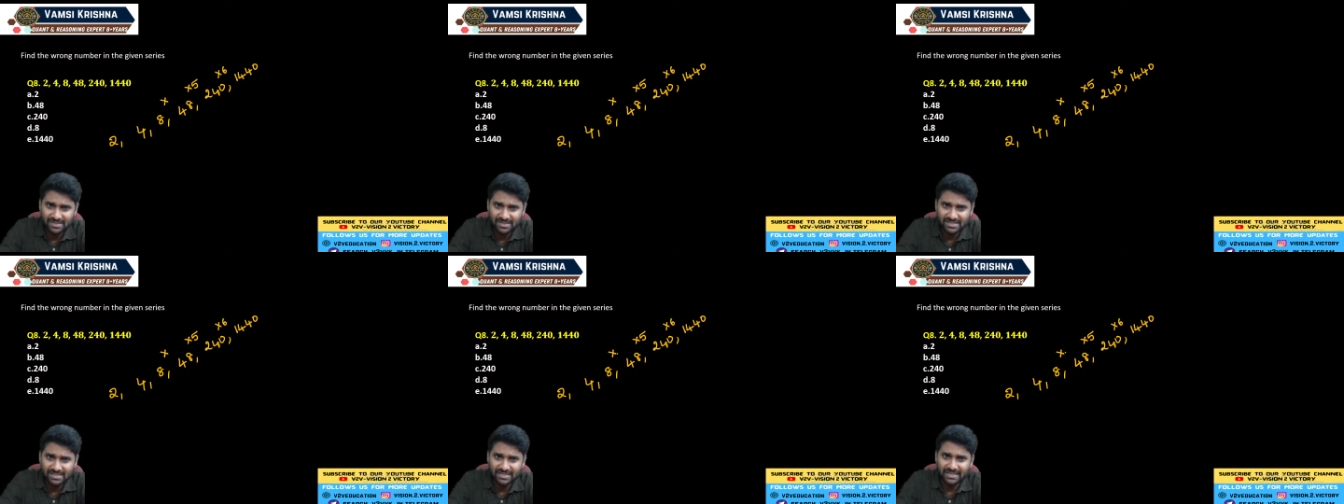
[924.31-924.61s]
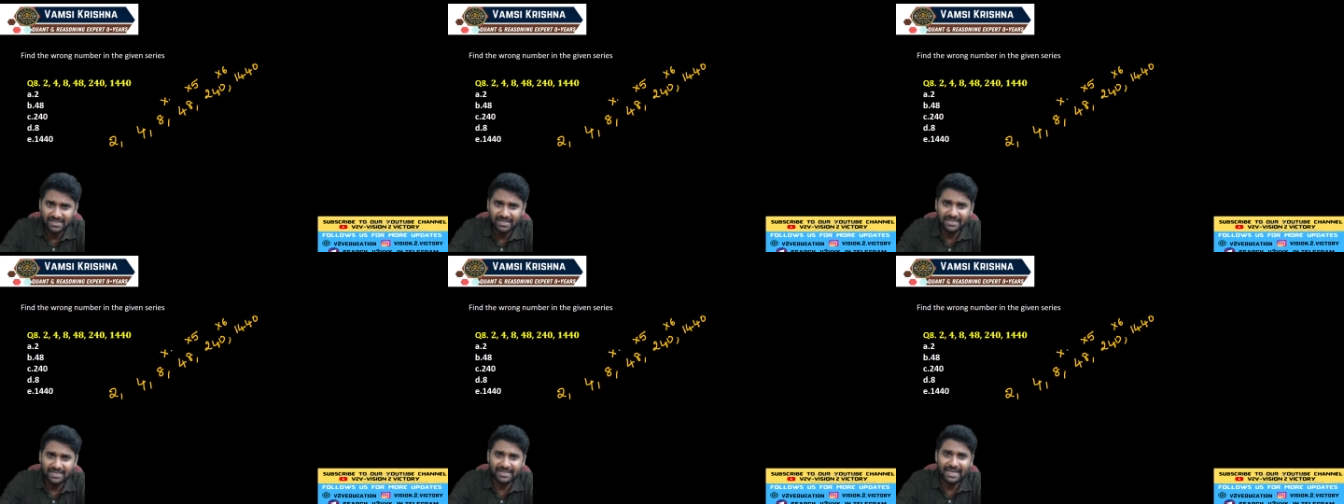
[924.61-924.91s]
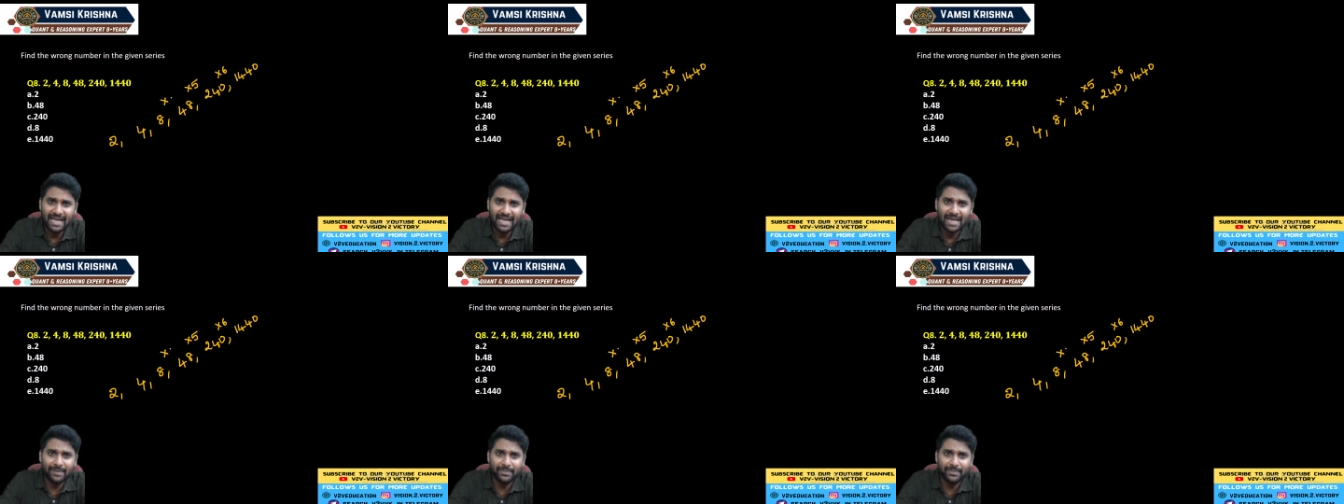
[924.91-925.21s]
See, it
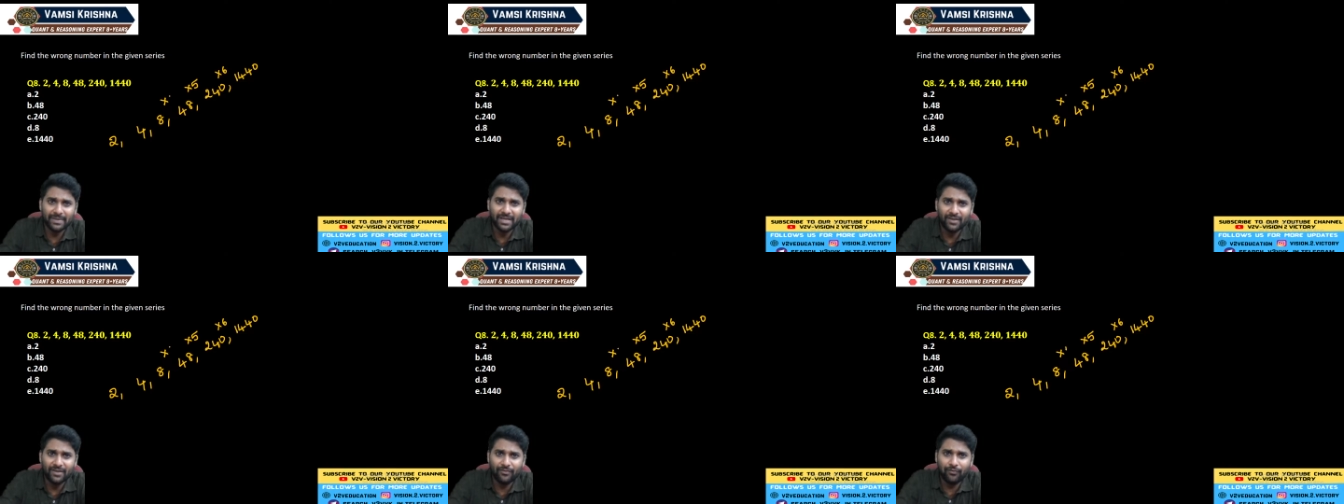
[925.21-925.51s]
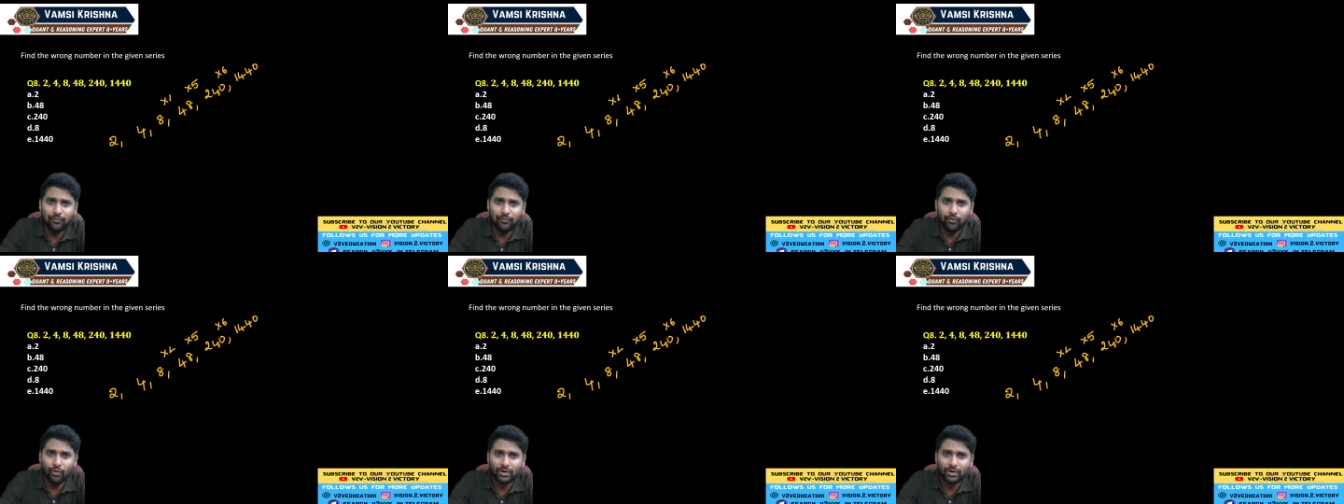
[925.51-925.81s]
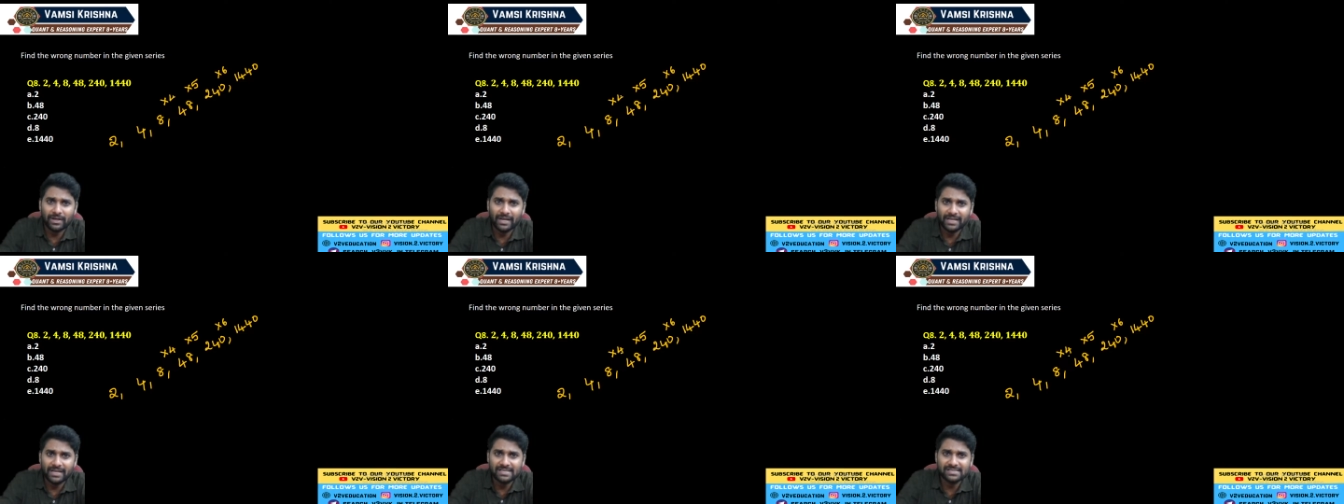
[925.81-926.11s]
can be a 4,
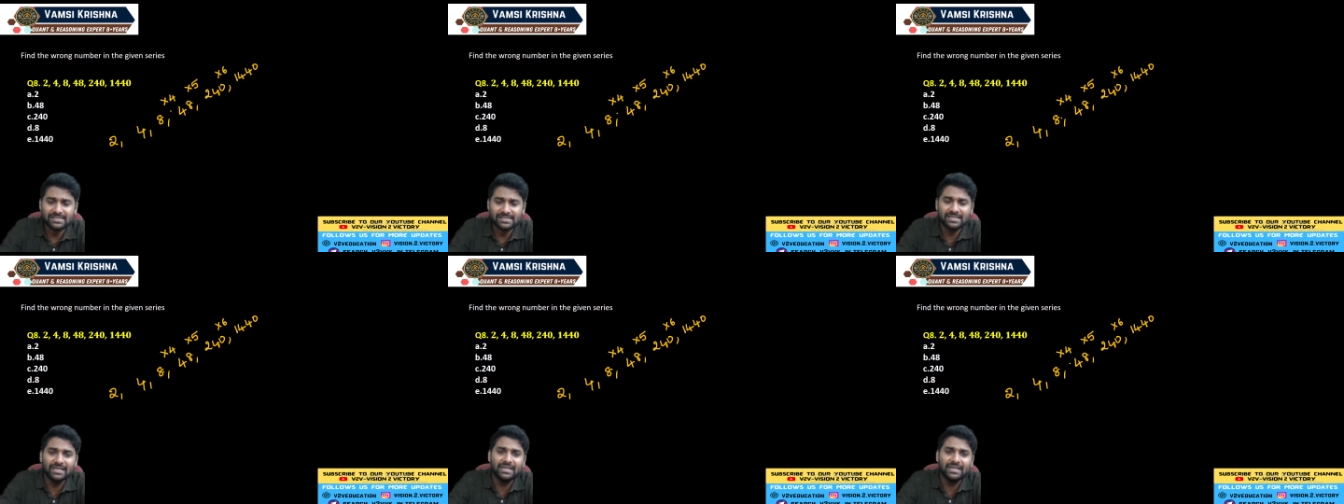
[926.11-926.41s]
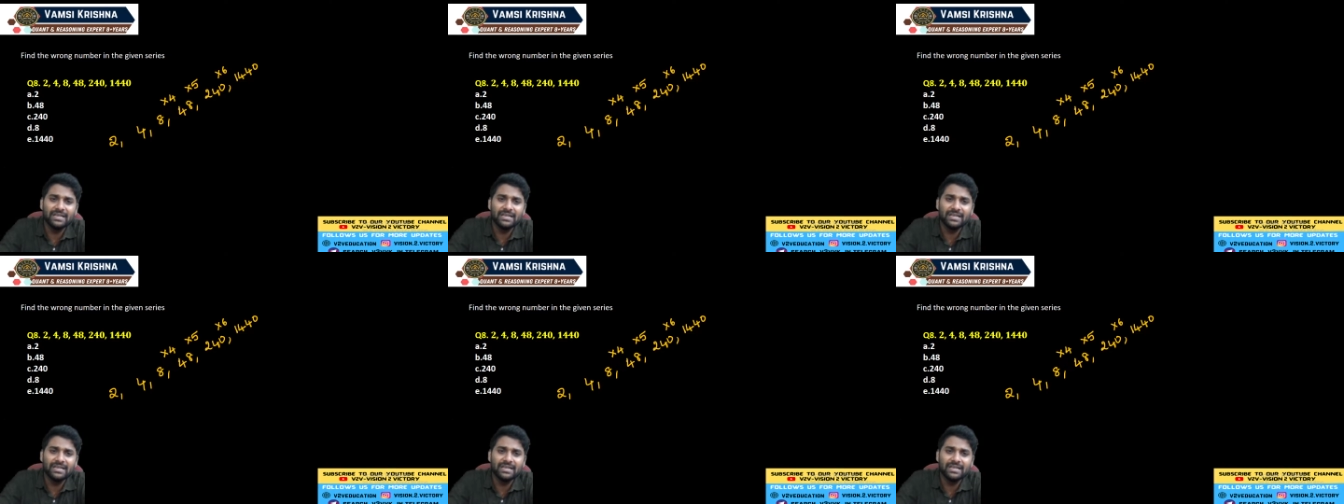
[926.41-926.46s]
guys.